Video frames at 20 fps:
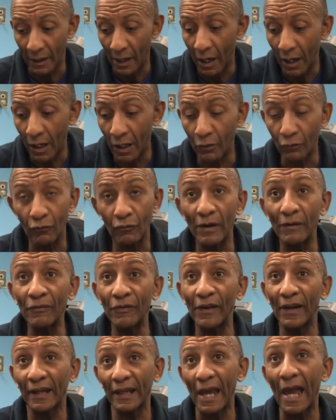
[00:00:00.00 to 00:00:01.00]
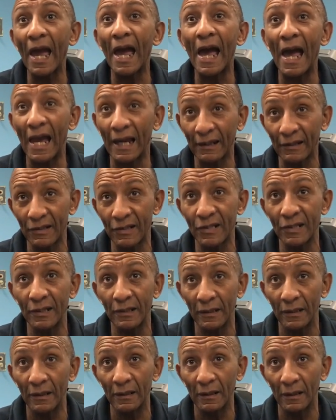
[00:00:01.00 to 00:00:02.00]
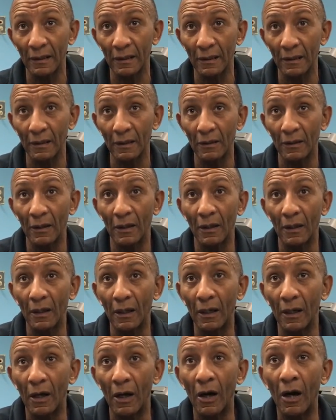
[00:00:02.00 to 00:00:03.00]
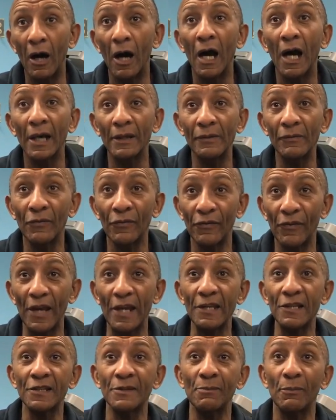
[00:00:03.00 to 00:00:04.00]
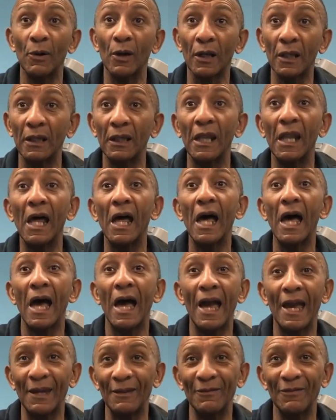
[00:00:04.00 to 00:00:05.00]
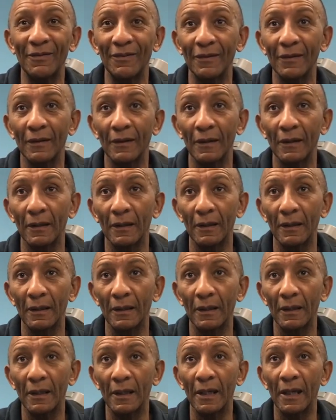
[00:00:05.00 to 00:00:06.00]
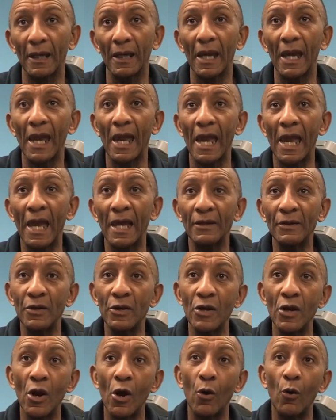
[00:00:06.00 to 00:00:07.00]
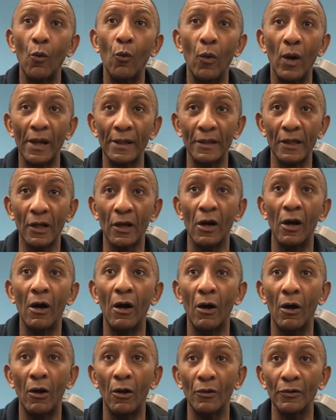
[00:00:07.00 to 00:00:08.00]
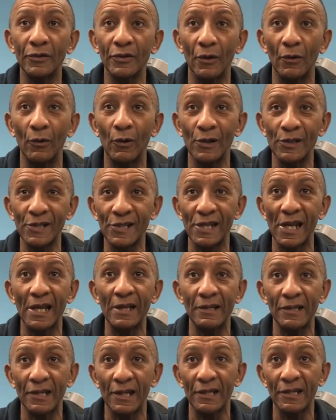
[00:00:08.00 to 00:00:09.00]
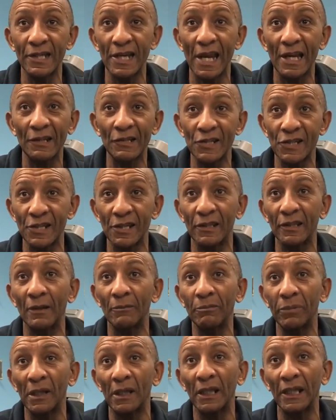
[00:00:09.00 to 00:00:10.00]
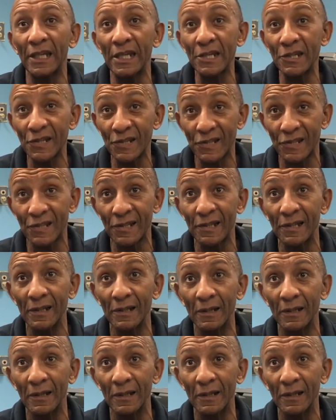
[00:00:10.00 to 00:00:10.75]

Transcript: horrific act on Facebook Live, and no one called or sent a text to the police